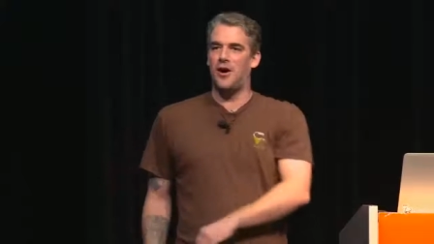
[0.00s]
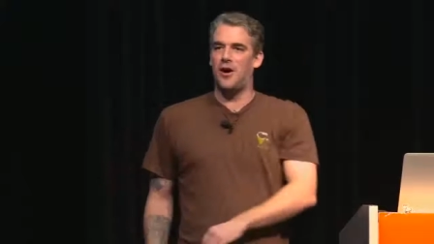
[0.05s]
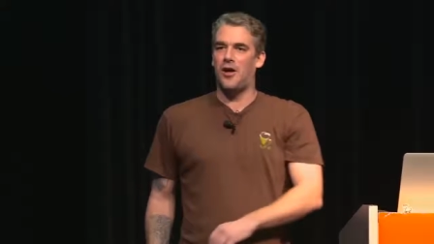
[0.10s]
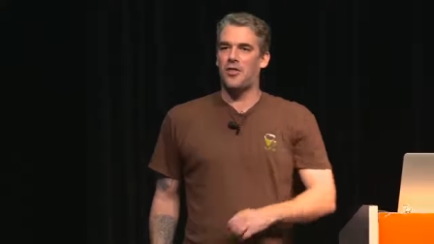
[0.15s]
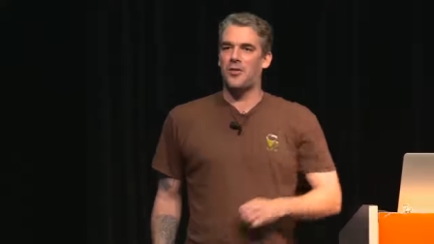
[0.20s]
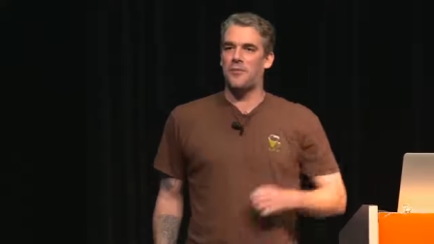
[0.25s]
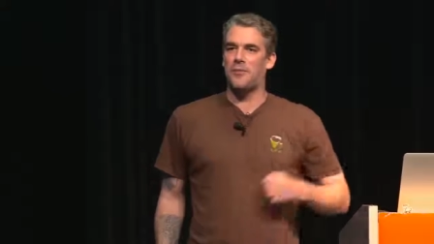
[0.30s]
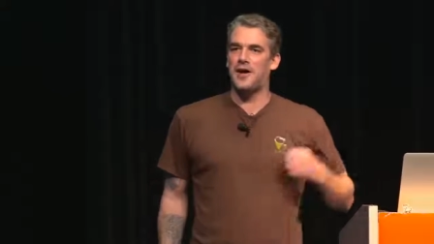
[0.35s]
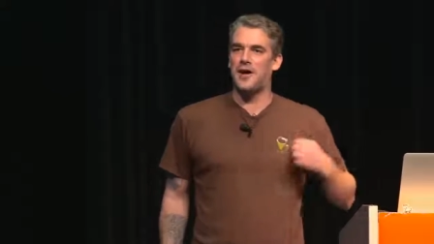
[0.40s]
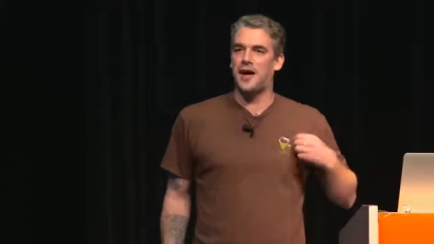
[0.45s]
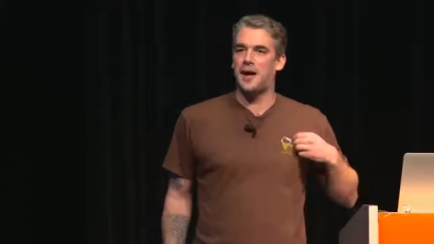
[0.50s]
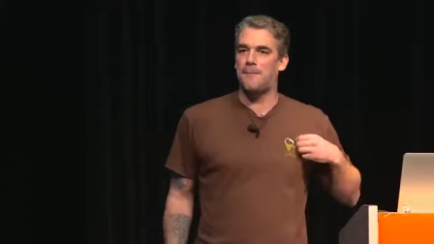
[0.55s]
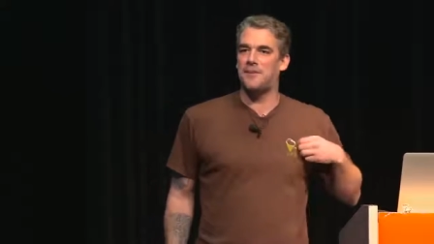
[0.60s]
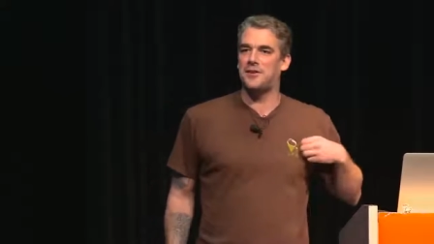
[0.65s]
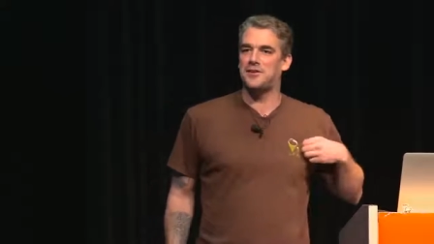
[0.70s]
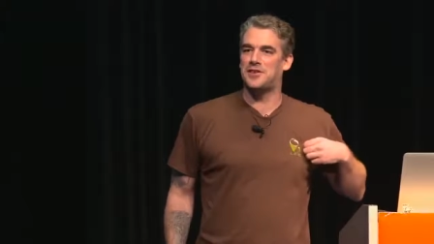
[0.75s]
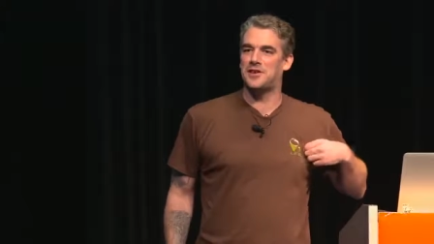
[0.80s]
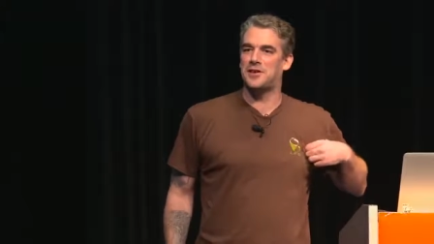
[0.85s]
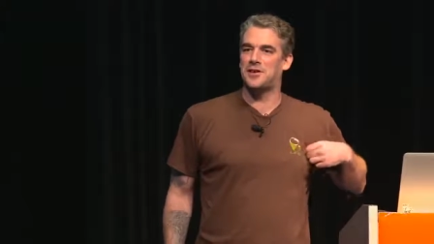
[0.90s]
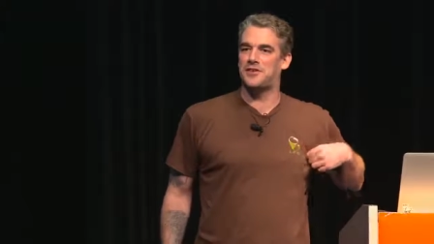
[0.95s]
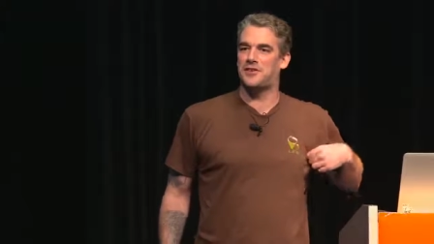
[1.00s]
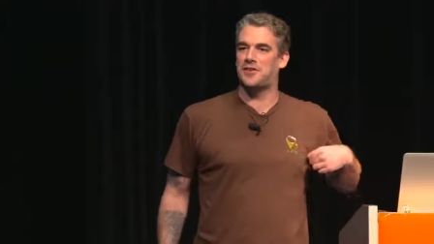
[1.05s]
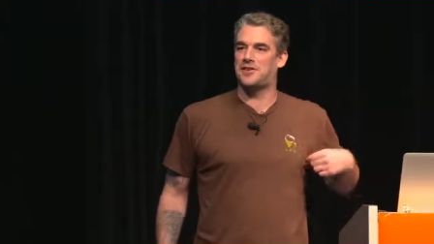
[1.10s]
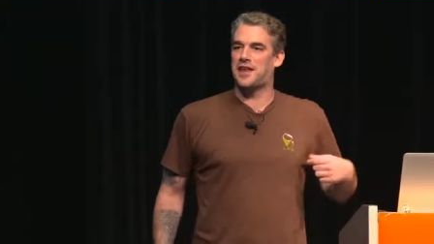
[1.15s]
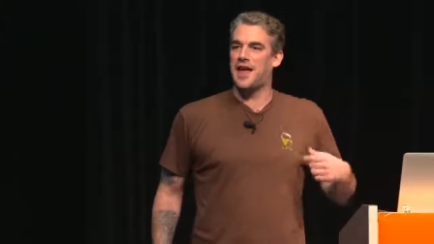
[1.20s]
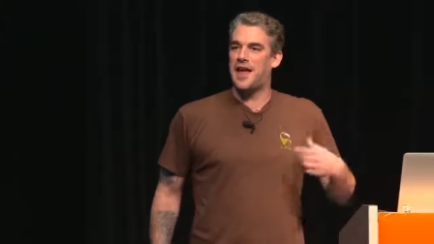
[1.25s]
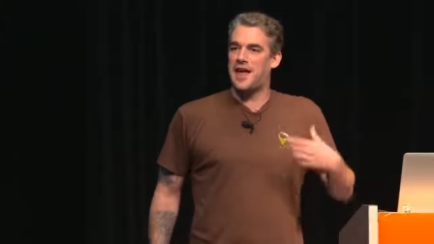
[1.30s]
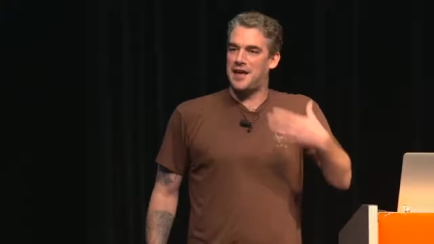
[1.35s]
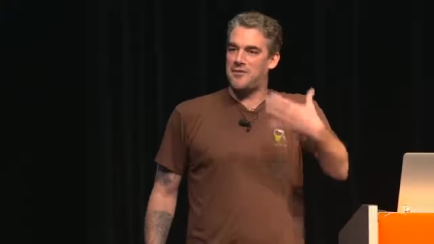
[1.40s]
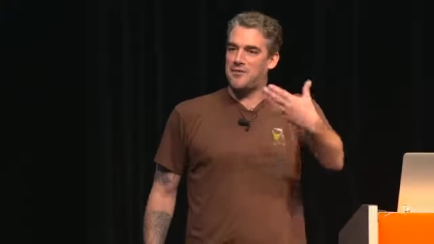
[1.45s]
all the way up until
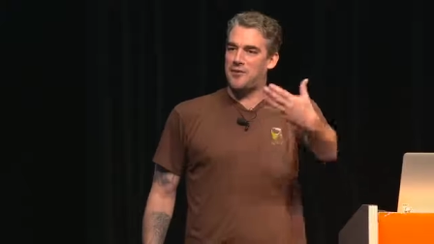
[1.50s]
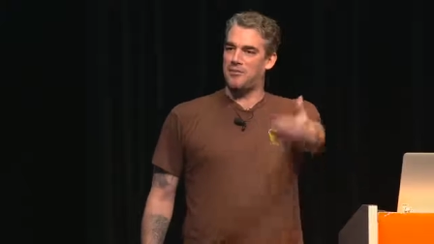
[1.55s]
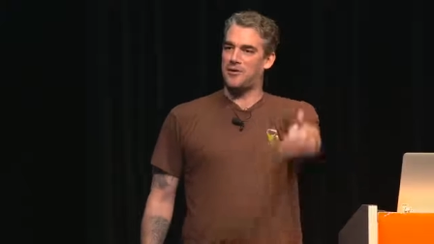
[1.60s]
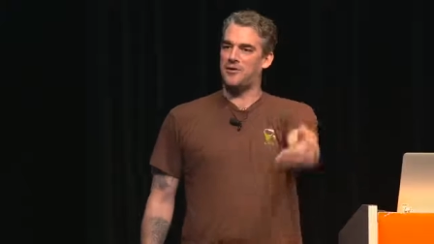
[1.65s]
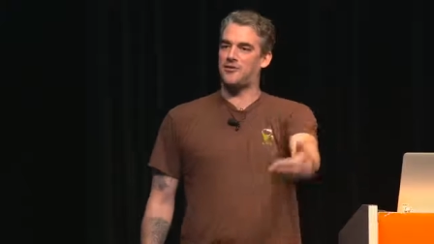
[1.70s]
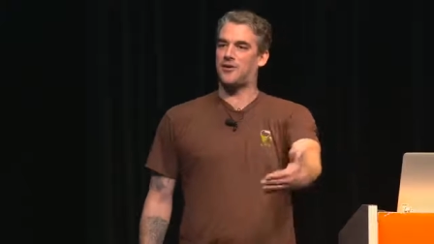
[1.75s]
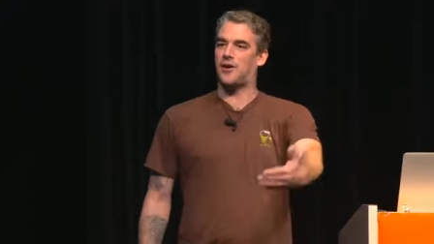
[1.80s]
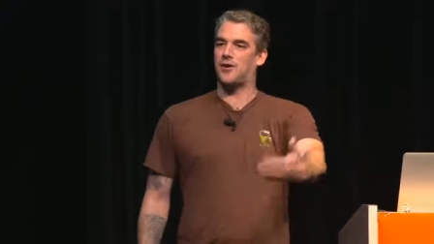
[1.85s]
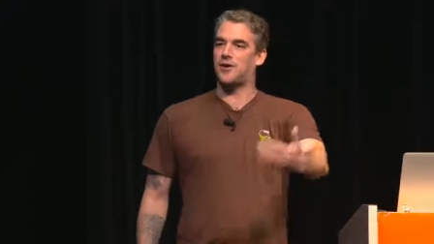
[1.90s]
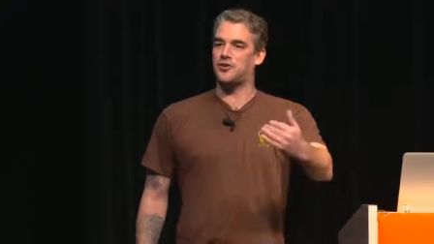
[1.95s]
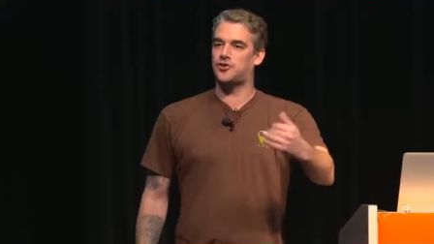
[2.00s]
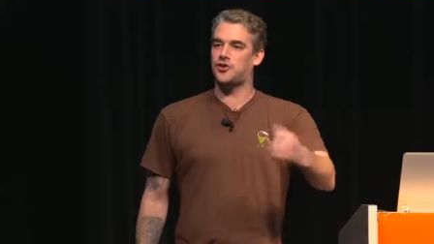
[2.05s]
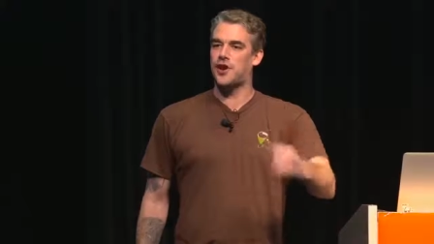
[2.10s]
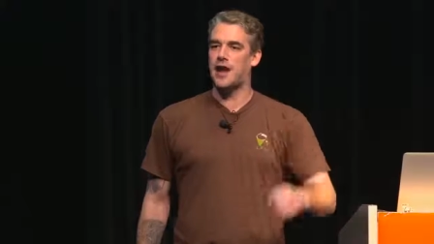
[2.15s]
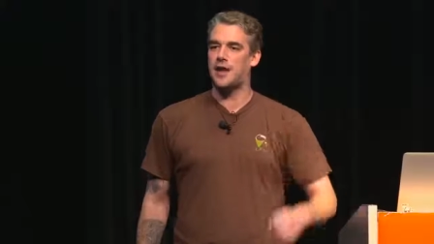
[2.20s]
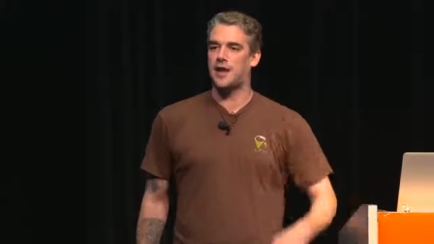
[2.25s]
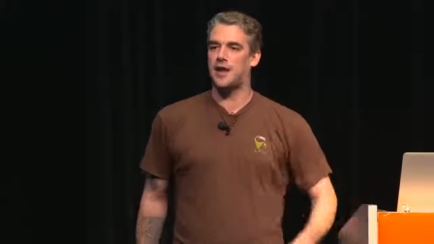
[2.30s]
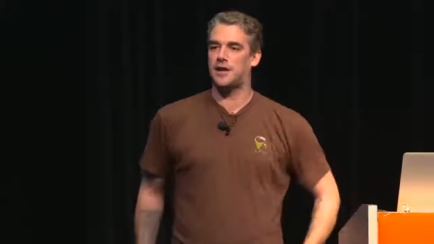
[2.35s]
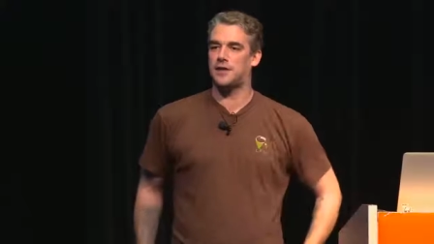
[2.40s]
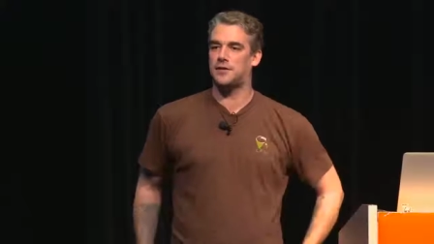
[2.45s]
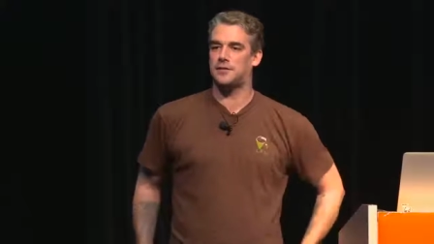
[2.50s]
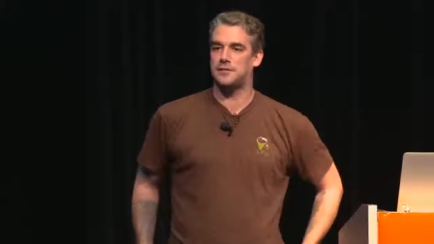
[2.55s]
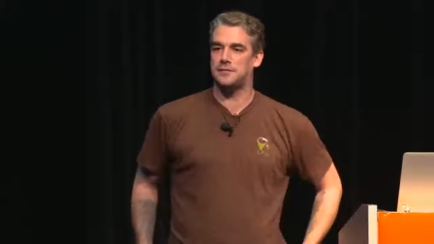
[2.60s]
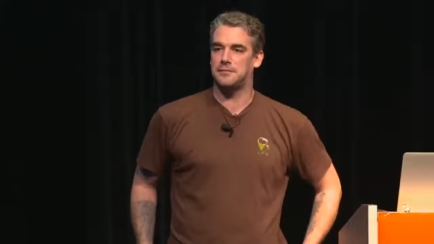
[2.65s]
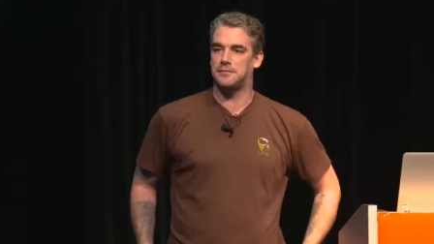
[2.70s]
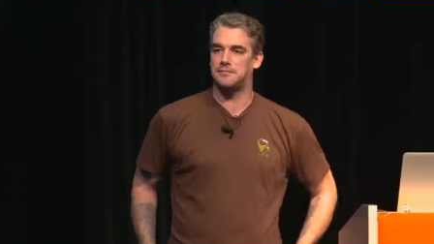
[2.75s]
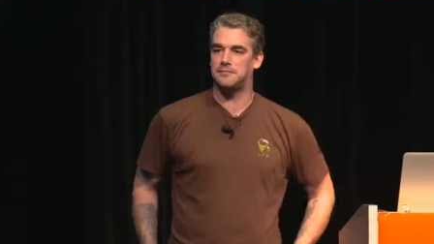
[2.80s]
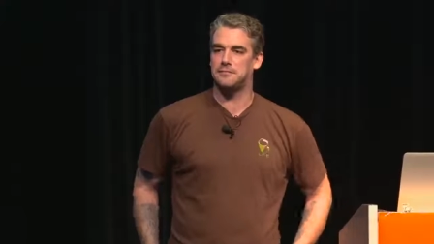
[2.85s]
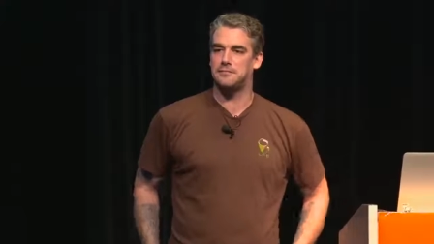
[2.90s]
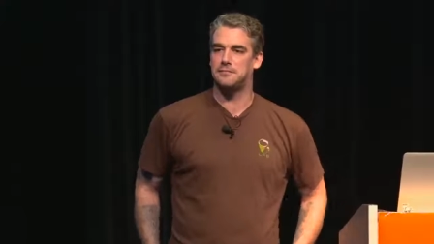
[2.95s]
today when we started tracking it.